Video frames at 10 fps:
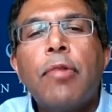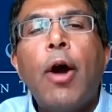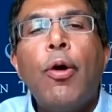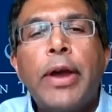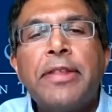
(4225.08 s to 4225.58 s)

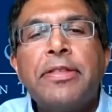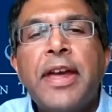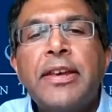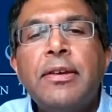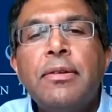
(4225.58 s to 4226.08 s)
Right, okay,
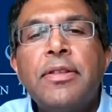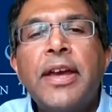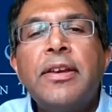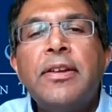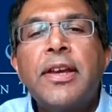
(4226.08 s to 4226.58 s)
thank you,
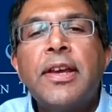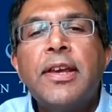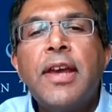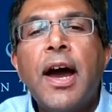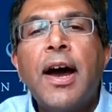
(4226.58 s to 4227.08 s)

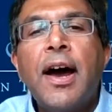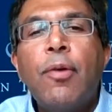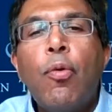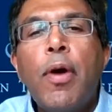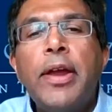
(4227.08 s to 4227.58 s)
Nikki.
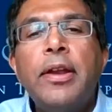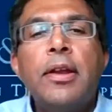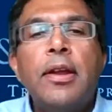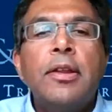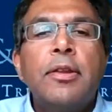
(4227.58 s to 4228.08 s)

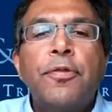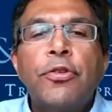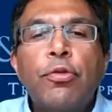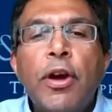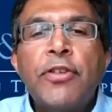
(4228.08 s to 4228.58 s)
The
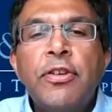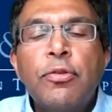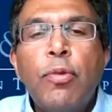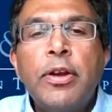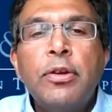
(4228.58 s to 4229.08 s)
first question
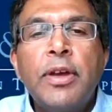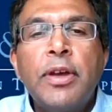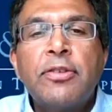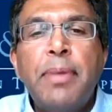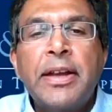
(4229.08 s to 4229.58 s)
is, when do we
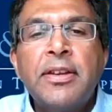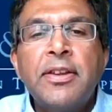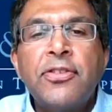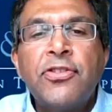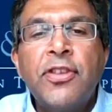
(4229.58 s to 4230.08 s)
expect a
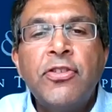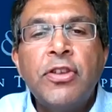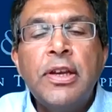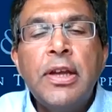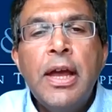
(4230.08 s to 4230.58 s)

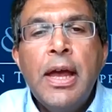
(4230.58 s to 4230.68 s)
decision?